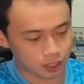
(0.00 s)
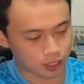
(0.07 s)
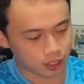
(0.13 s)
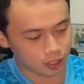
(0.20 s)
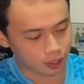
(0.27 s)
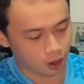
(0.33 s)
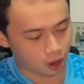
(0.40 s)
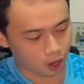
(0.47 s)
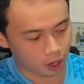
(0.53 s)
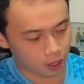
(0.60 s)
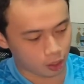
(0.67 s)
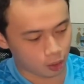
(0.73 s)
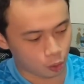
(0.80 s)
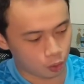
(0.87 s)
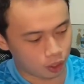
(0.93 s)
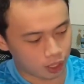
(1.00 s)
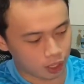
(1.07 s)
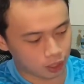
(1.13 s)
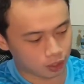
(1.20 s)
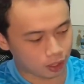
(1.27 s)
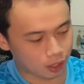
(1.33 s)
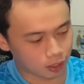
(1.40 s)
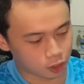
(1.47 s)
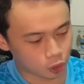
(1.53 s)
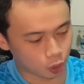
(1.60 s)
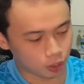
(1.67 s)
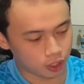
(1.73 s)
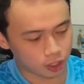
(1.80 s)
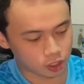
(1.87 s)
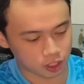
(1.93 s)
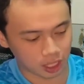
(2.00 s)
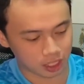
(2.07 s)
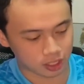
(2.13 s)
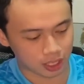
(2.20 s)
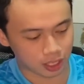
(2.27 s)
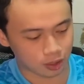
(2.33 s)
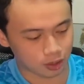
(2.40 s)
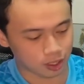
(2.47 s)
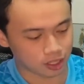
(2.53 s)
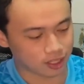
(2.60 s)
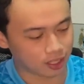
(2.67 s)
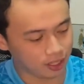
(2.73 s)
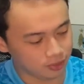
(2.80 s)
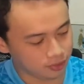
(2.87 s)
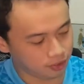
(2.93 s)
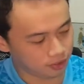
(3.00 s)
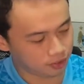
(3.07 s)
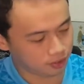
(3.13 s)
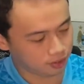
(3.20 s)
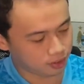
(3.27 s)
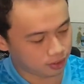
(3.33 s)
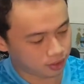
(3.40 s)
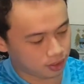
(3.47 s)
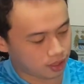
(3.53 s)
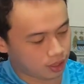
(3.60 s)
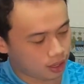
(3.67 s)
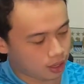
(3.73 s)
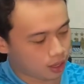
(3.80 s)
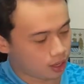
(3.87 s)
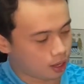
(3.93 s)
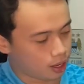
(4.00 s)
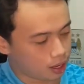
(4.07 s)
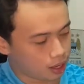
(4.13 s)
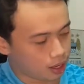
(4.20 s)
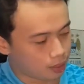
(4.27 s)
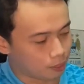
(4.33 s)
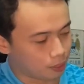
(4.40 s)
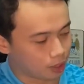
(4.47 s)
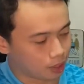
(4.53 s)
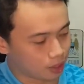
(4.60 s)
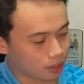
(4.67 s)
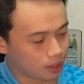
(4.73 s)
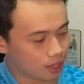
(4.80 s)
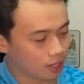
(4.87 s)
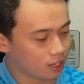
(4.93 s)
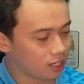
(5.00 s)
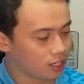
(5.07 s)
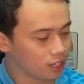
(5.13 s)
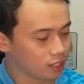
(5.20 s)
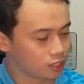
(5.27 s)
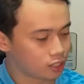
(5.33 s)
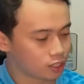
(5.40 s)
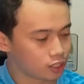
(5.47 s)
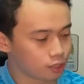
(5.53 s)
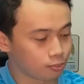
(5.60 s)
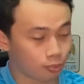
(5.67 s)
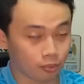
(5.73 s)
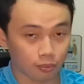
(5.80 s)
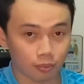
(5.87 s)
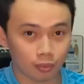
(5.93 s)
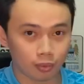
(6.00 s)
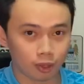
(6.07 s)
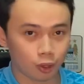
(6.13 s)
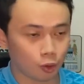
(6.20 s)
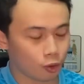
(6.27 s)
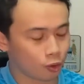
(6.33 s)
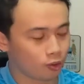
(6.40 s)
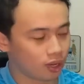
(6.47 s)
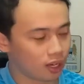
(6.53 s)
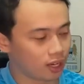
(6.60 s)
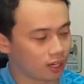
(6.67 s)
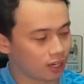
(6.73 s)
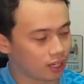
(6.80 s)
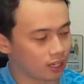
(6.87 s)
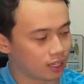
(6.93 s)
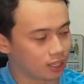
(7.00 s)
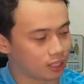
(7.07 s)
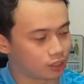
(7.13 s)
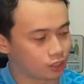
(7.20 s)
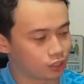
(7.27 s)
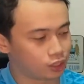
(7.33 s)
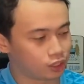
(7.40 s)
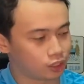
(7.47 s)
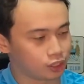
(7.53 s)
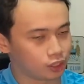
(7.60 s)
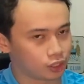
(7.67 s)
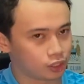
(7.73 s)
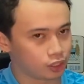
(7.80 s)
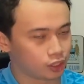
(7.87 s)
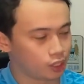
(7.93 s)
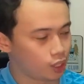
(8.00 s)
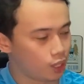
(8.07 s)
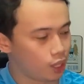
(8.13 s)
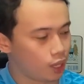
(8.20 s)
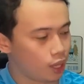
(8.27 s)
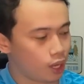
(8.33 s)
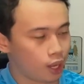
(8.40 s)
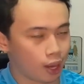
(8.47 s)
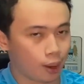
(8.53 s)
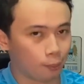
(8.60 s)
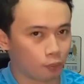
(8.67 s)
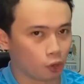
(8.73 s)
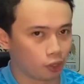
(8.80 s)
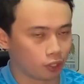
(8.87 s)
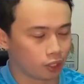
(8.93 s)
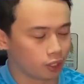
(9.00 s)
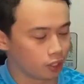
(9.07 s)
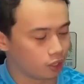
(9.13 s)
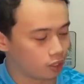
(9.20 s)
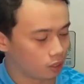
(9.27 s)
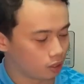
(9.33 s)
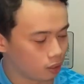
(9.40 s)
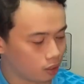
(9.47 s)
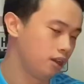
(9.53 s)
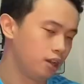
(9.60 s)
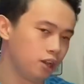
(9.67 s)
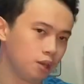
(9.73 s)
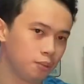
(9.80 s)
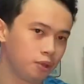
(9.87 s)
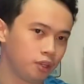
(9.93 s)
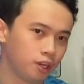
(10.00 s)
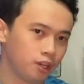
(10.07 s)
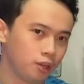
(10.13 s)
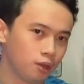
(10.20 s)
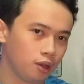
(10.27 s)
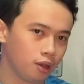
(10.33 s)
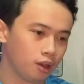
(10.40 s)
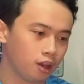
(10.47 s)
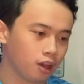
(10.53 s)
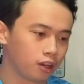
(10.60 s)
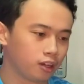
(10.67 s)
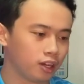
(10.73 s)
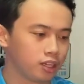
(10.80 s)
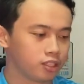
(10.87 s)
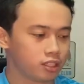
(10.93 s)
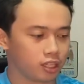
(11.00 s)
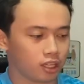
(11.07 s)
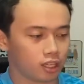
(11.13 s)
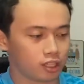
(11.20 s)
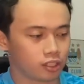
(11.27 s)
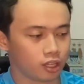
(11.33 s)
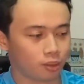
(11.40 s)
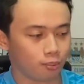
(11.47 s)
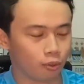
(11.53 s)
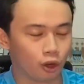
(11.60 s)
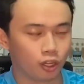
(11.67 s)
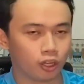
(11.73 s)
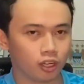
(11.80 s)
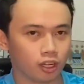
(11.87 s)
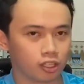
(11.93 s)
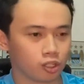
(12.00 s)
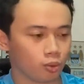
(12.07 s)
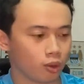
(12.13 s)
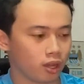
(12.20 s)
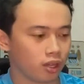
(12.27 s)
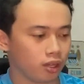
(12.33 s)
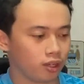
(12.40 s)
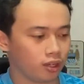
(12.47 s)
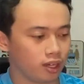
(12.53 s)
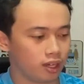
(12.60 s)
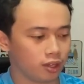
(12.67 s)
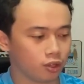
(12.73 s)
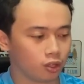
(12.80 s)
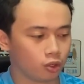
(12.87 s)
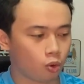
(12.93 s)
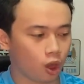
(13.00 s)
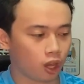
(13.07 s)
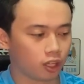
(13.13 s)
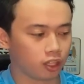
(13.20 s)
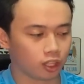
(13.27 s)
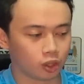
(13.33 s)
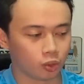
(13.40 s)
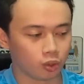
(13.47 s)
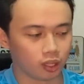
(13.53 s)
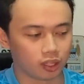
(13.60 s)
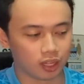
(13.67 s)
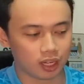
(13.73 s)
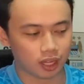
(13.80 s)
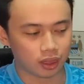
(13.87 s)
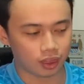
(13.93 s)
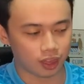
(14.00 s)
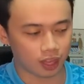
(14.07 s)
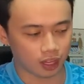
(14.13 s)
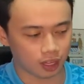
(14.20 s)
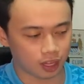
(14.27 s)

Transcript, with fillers: here are only until the shoulder, doesn't extend to the sleeve. But the Adidas logo here is embroidered. Real Madrid uh, crest is embroidered as well. Really good quality to it, really thick